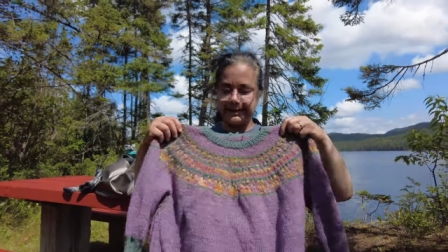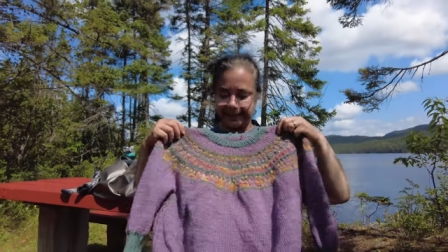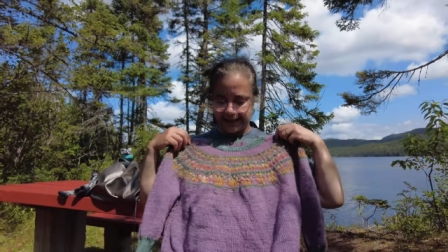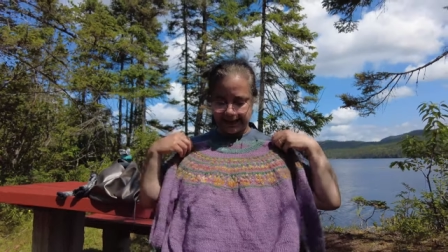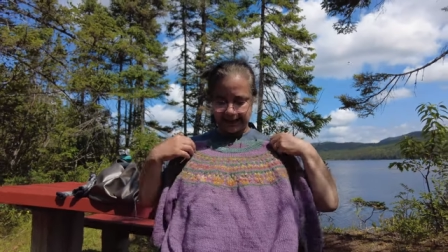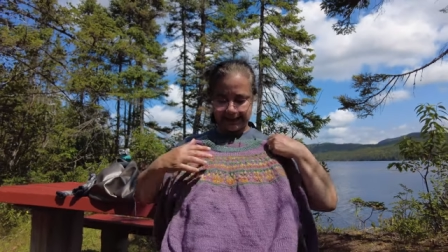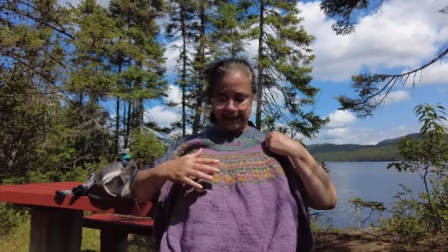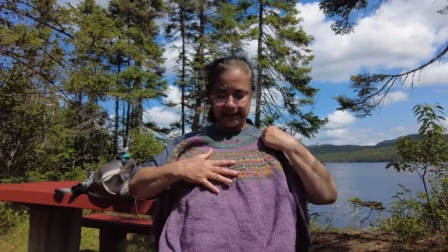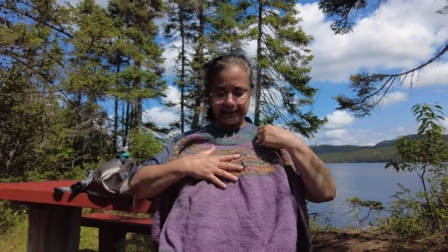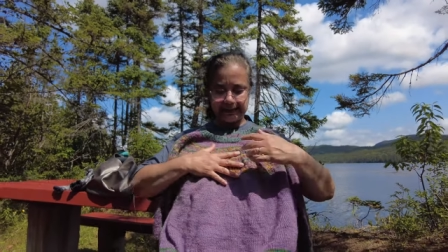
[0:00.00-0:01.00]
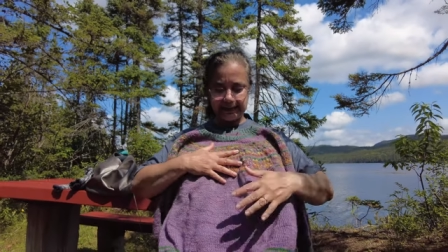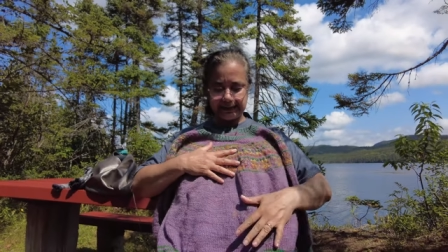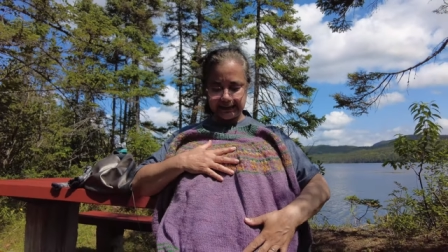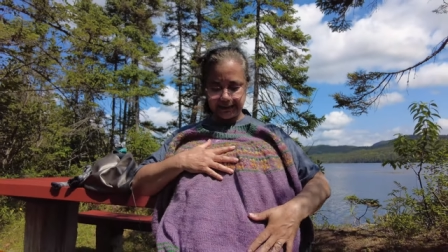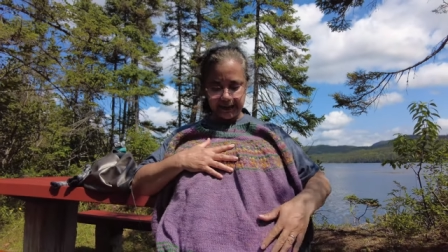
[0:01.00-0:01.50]
thing that I did
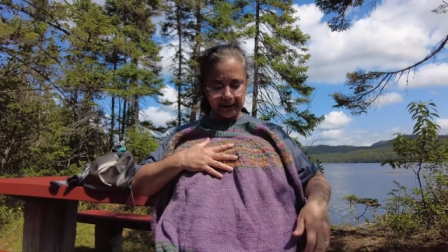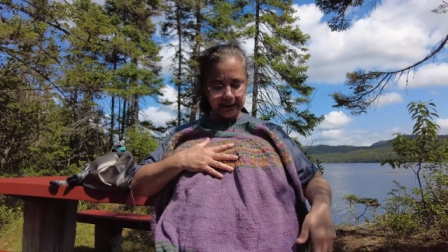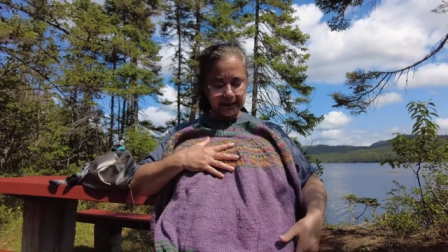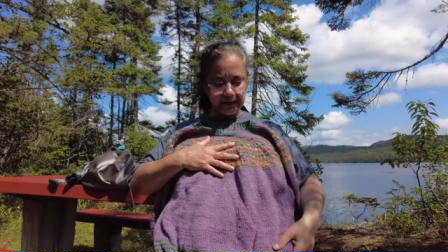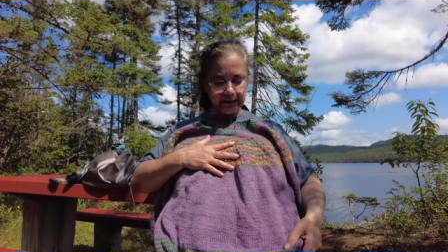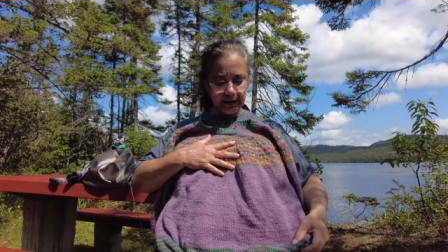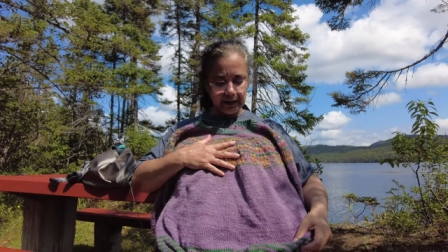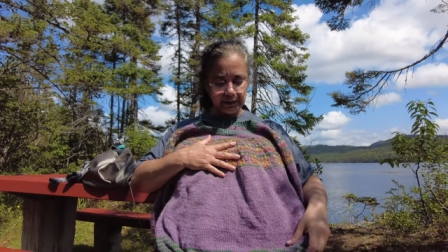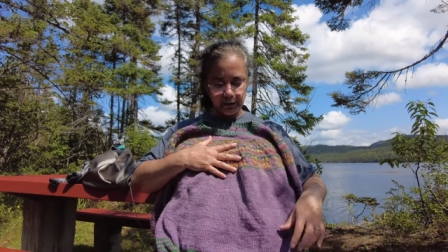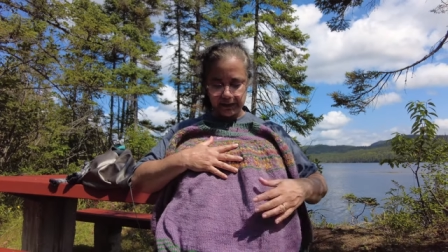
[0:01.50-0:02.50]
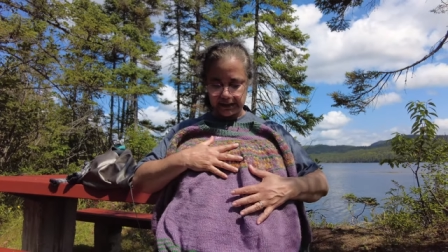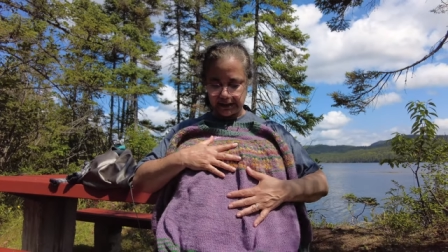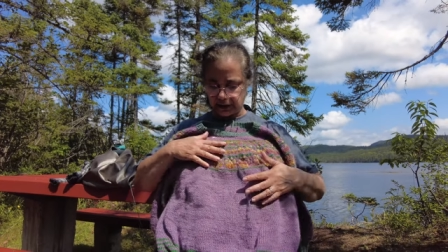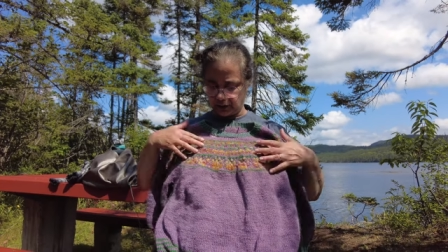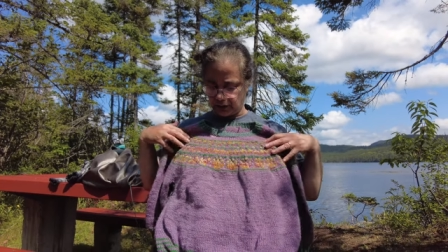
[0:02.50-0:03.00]
is because I thought it was
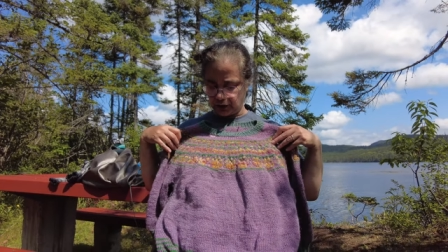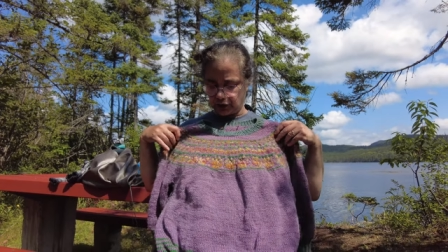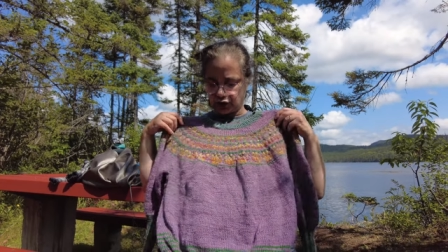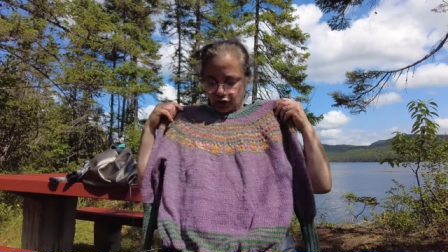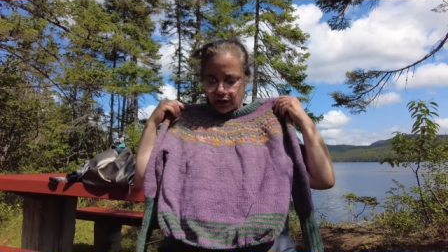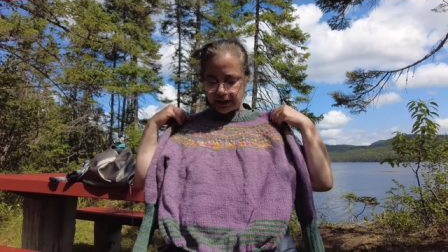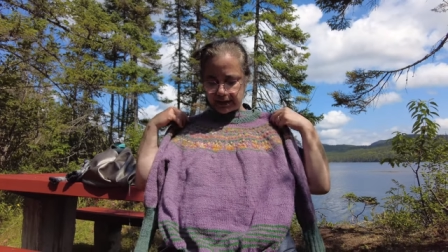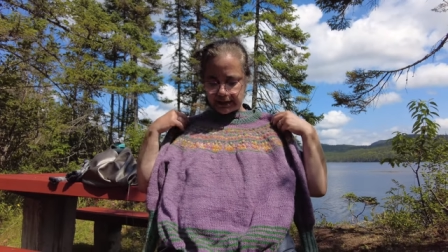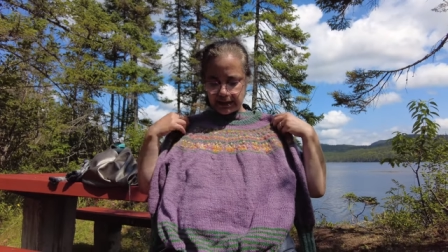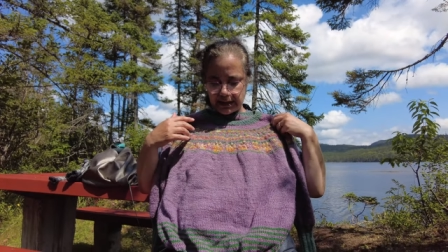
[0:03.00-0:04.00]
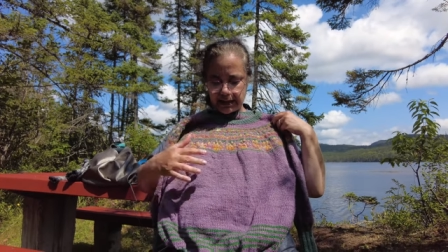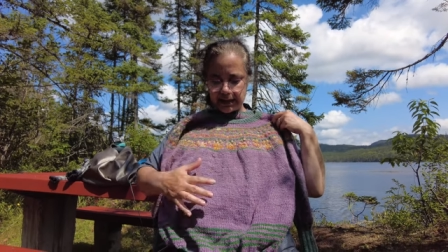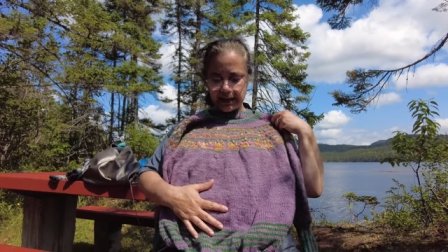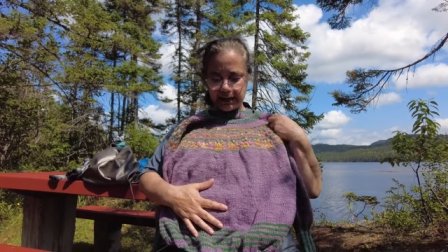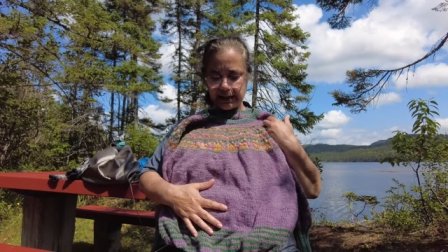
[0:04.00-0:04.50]
still too short
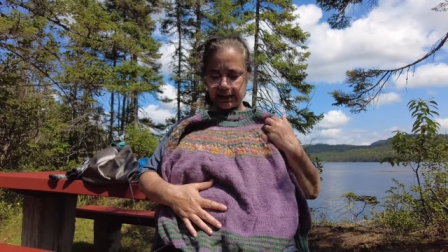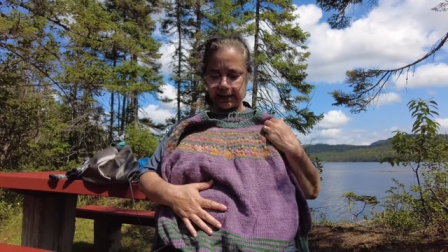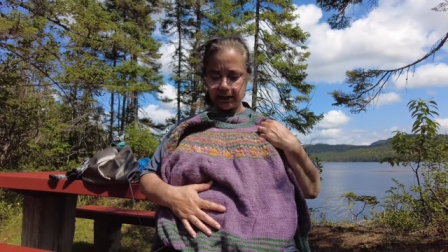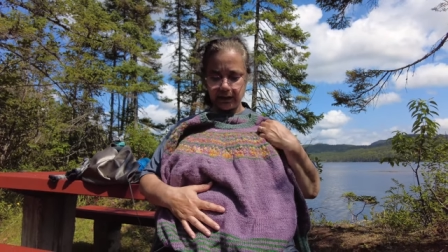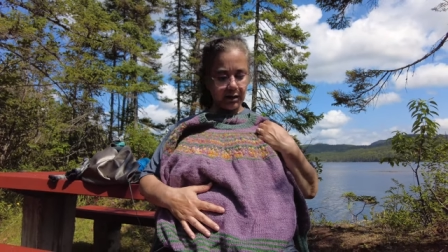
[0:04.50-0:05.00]
and I like